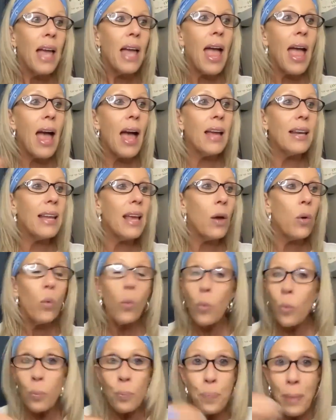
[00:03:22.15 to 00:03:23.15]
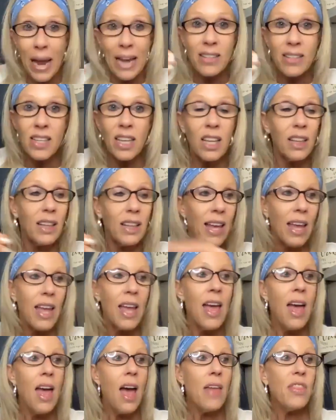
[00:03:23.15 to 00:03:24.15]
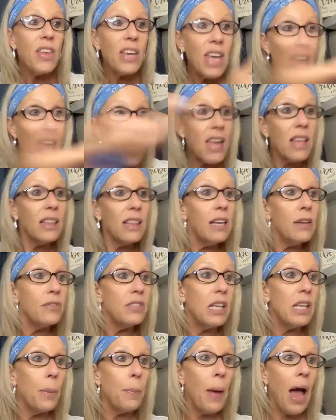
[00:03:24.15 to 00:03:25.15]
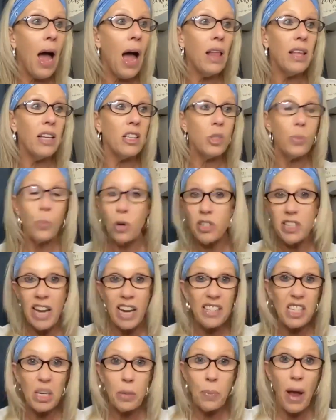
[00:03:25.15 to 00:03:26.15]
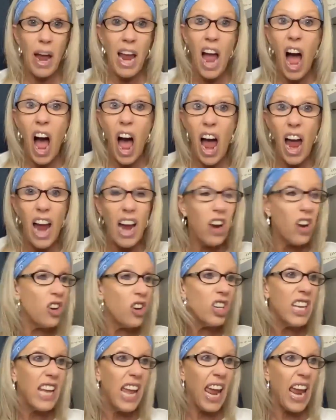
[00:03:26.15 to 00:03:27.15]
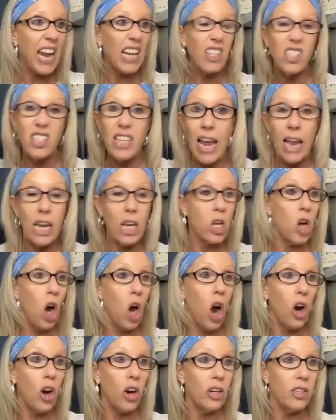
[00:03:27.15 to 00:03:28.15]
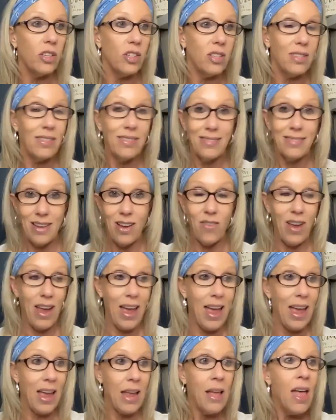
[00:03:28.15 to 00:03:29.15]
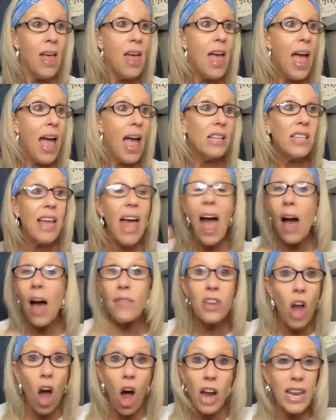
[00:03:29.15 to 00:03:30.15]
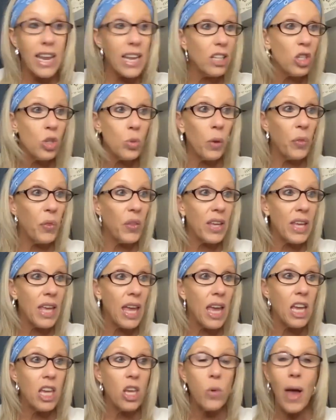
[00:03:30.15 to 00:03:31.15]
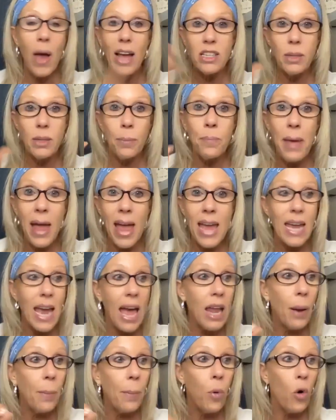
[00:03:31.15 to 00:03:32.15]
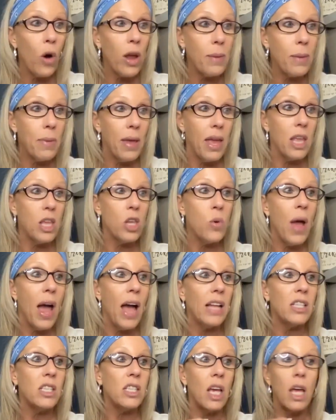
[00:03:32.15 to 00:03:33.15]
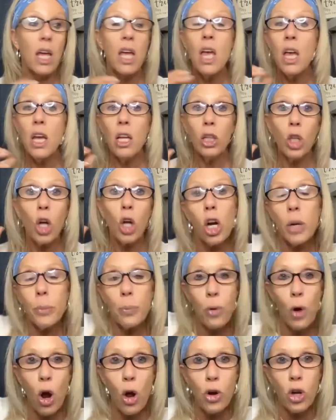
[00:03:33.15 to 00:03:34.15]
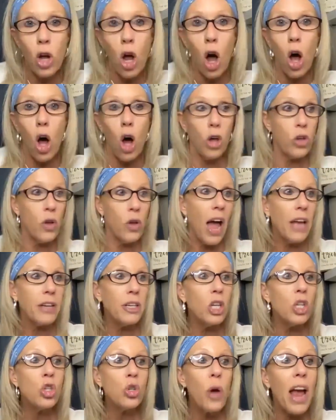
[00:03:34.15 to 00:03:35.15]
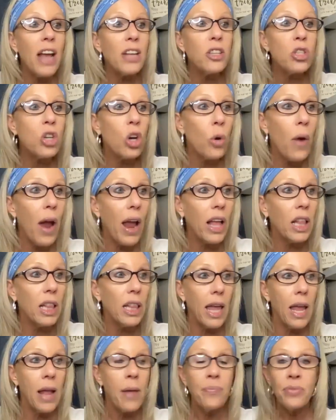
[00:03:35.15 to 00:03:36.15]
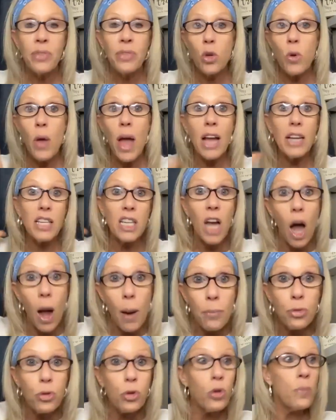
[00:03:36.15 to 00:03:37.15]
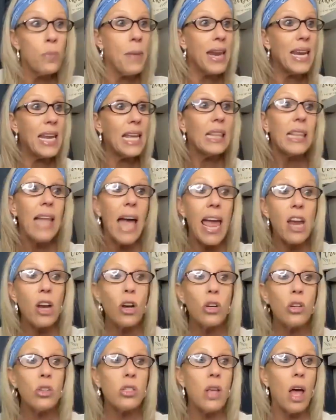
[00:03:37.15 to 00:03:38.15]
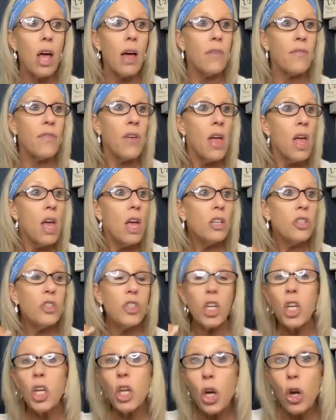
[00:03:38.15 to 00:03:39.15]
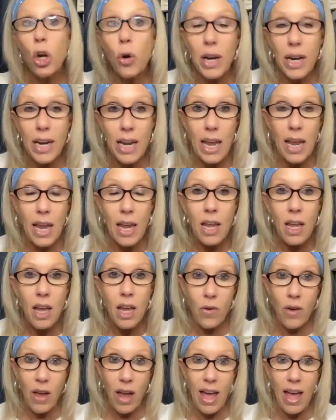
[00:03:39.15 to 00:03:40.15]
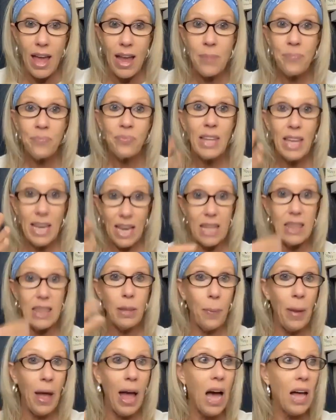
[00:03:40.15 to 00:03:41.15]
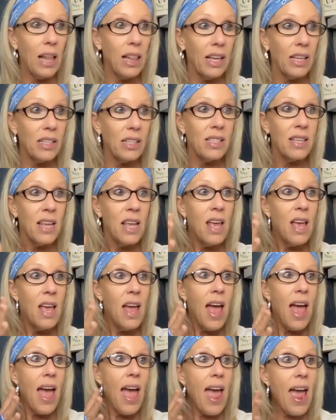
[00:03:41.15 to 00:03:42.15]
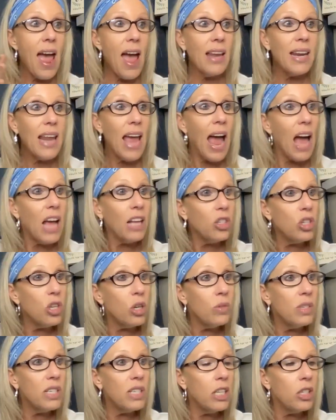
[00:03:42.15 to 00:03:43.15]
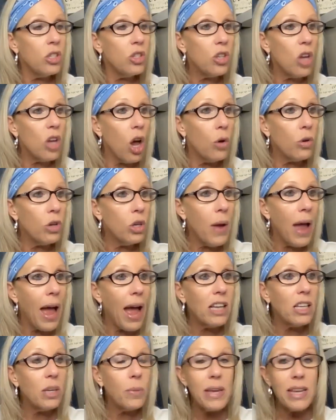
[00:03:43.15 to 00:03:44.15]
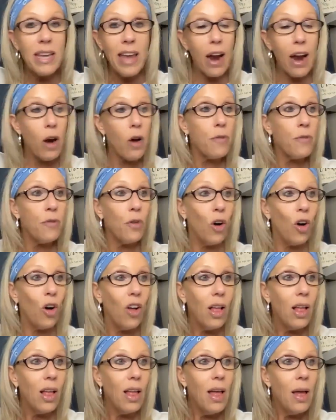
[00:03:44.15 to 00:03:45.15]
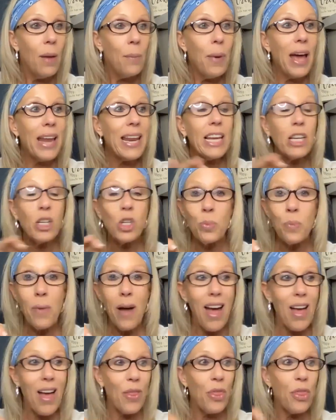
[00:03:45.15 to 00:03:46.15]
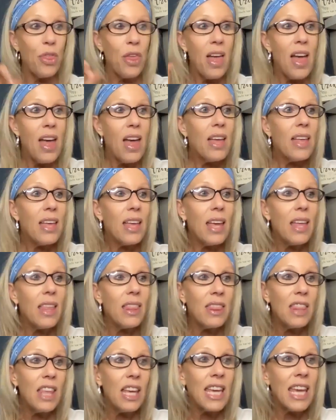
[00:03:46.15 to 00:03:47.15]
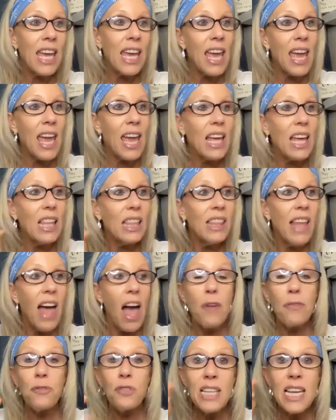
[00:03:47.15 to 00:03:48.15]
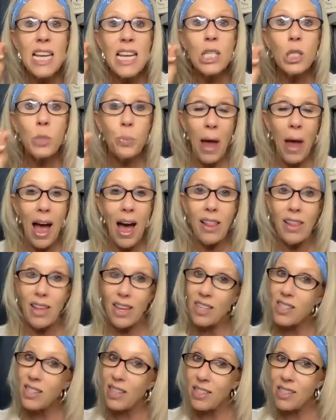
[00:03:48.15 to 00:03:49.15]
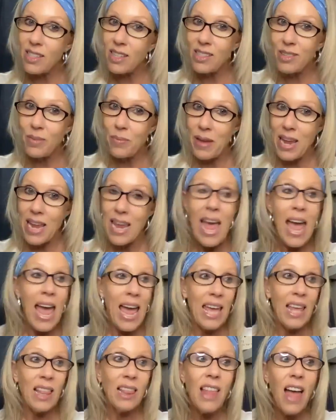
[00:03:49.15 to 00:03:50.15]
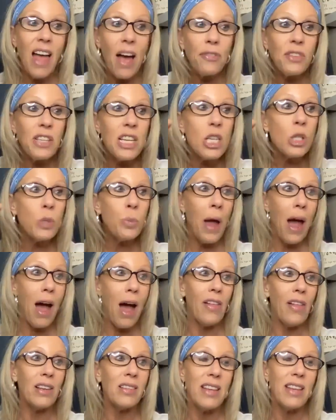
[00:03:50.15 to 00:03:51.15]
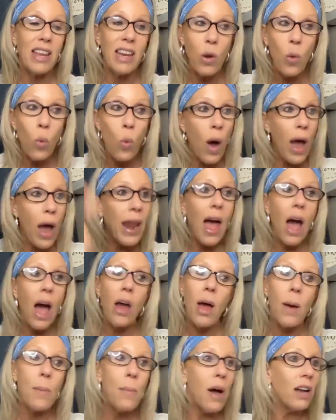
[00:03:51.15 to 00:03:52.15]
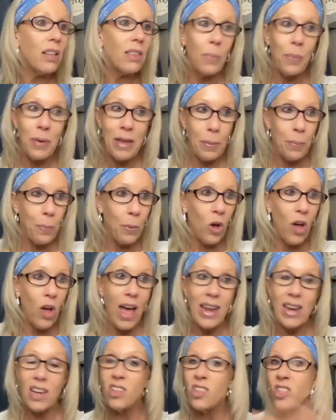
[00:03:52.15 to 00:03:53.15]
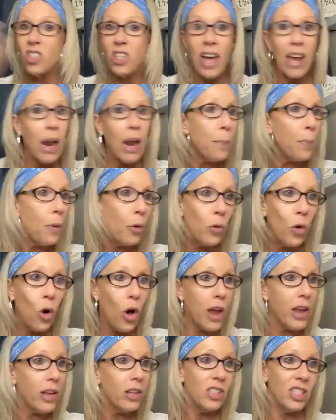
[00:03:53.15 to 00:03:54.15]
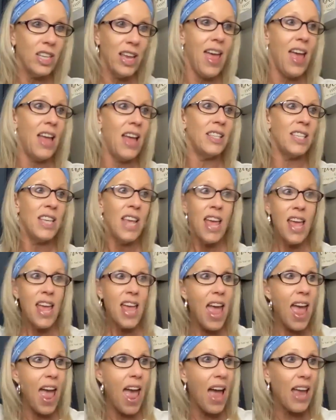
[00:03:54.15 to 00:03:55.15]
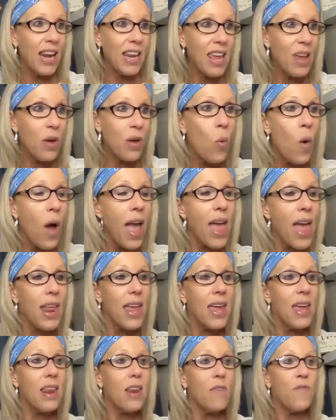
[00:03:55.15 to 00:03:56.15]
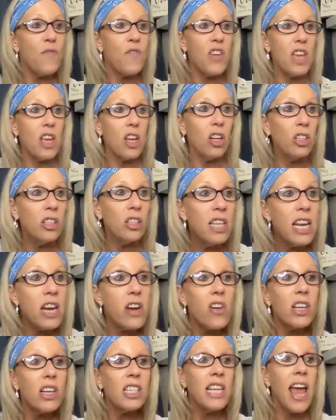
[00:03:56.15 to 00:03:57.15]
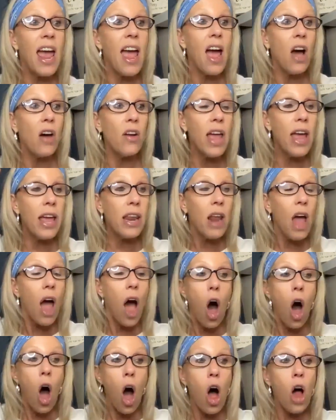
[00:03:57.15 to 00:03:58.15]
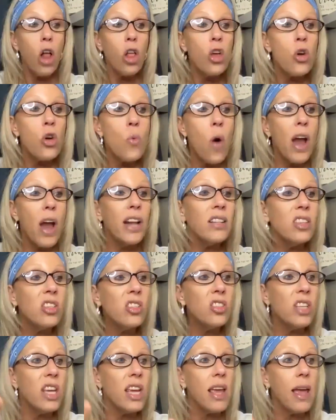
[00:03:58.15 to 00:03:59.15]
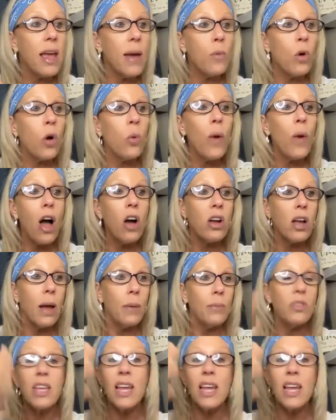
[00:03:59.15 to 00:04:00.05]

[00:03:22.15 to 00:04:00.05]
And basically, the king lived in a palace protected by iron gates and guards. Okay. And to have an audience with the king, you had to make an appointment. You had to learn protocol. You had to dress correctly you had to come through many layers of security, okay, in the palace. And as you did so, you had to be careful. But each month, the king left his palace. Listen to me. He left his palace and he went out among the people and he set up a royal tent and he went in a field near a town and all who wanted to see him were welcomed.